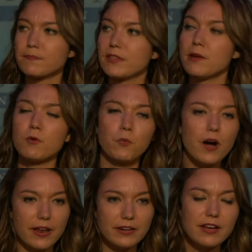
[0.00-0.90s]
Number
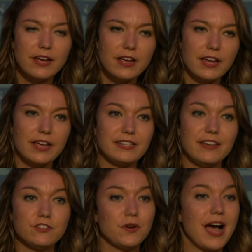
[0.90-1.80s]
one, it
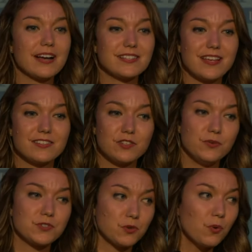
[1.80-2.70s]
gives you access to
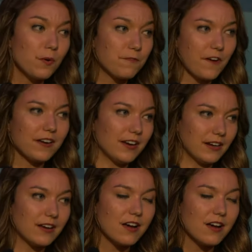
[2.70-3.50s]
school funding.